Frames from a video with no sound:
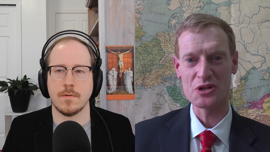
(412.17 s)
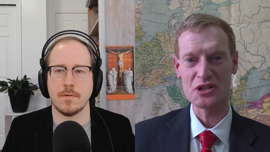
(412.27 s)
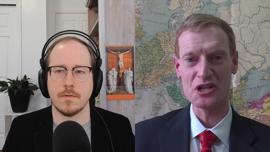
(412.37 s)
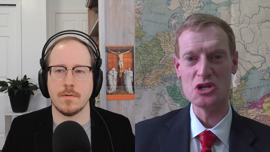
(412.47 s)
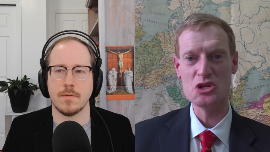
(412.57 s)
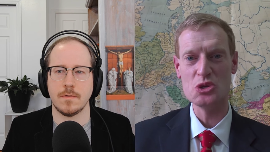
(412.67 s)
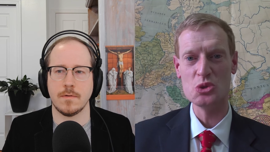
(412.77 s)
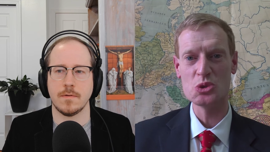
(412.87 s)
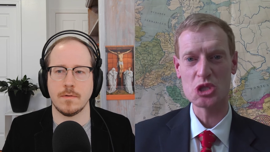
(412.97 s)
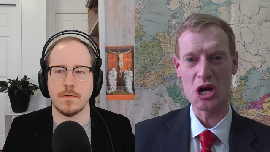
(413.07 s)
Speaker 1: really a
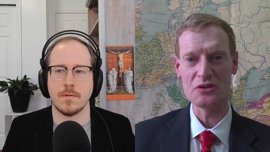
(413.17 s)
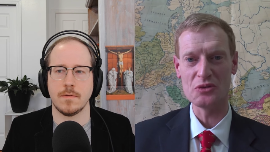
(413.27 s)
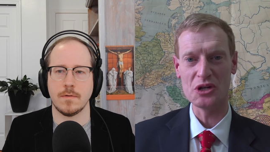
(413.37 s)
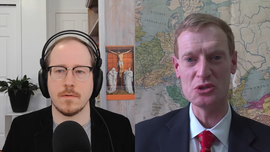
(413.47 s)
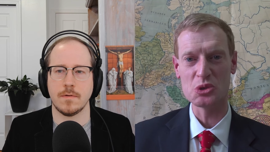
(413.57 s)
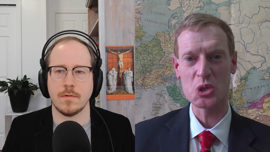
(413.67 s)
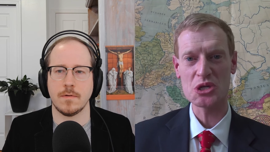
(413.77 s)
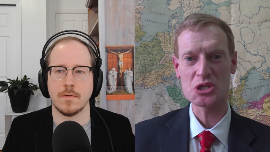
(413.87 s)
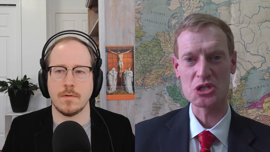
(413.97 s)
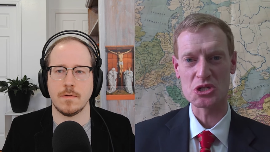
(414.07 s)
new genre, a new
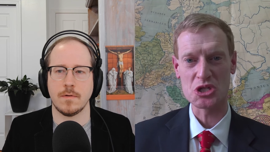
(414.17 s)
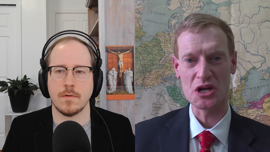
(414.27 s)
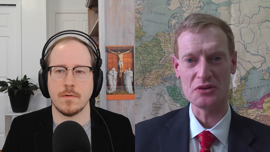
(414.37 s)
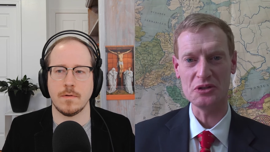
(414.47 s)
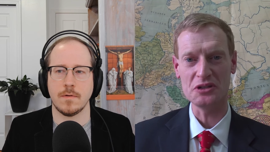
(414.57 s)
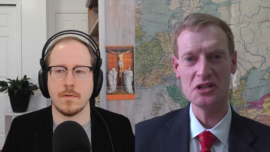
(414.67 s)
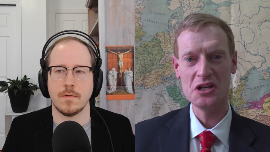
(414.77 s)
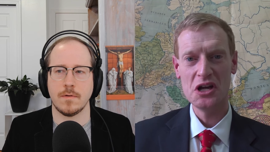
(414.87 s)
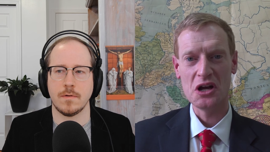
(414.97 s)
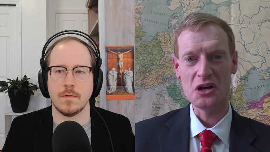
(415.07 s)
Christian genre
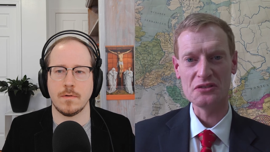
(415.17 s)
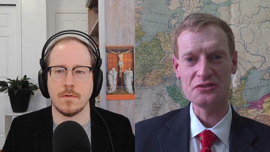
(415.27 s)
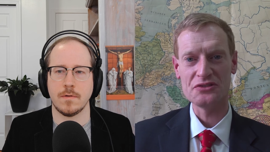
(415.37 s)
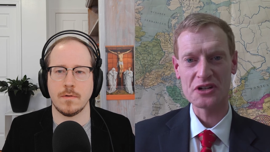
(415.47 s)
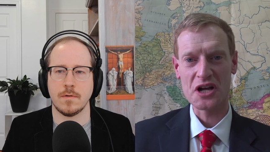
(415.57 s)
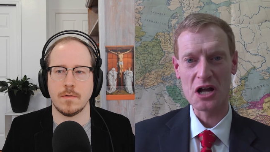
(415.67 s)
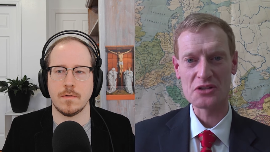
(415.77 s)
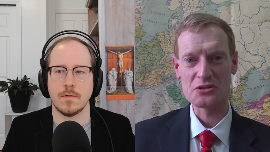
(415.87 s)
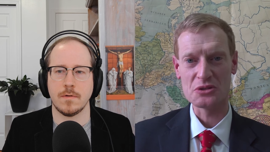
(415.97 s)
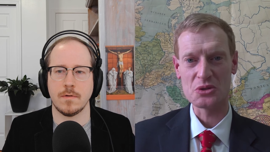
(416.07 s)
of
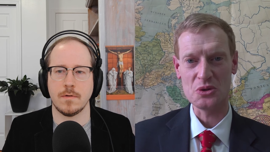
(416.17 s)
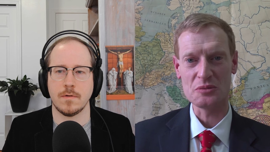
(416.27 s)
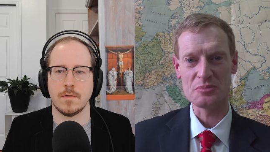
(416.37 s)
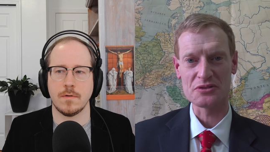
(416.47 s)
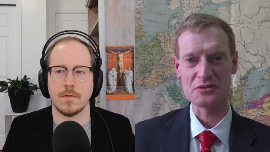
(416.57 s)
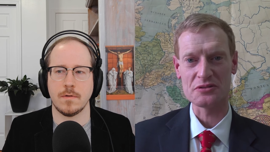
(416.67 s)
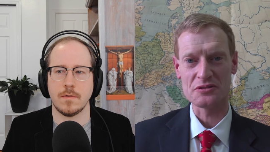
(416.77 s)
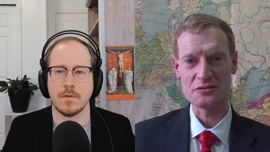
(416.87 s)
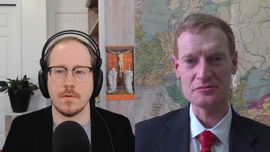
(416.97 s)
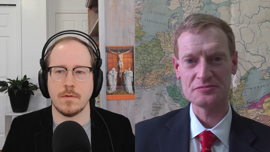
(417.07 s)
consolatory
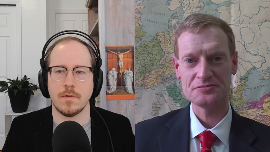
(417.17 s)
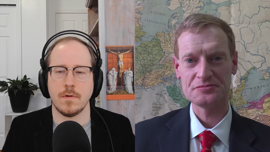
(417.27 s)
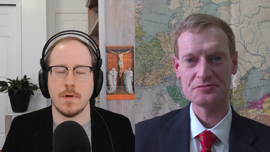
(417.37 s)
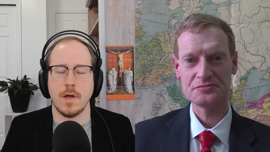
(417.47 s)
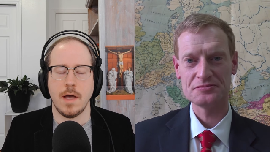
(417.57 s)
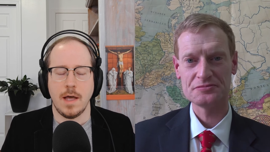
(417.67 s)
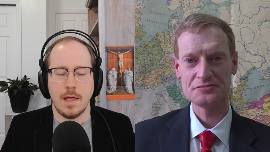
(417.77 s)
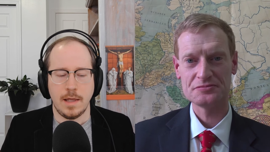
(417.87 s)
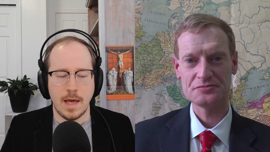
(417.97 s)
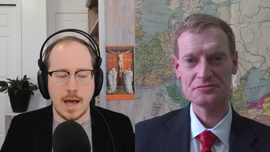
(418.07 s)
epistles.
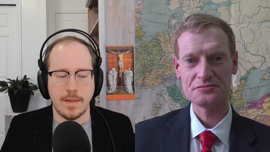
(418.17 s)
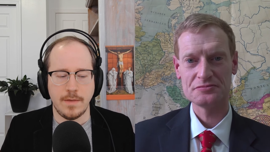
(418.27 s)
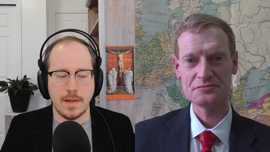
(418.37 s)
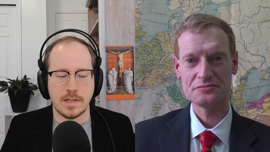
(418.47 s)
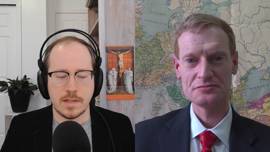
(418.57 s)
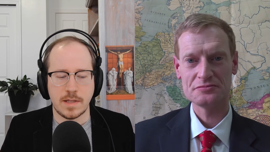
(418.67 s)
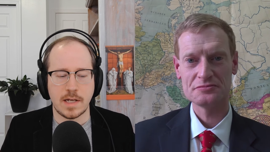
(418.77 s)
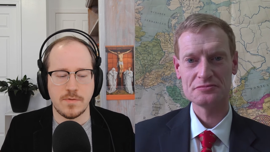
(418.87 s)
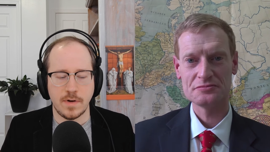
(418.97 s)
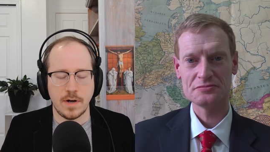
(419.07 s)
Speaker 2: Yeah, and that's that's
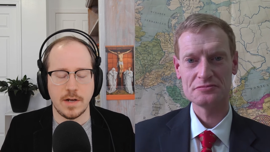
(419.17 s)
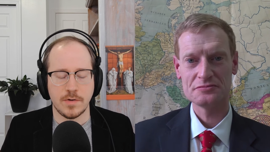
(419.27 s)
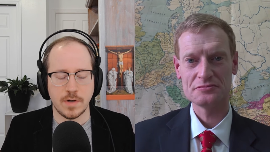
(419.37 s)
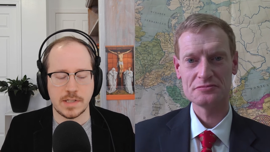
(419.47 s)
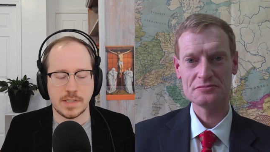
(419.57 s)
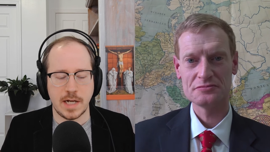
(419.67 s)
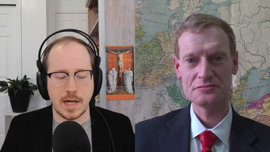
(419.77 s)
very interesting.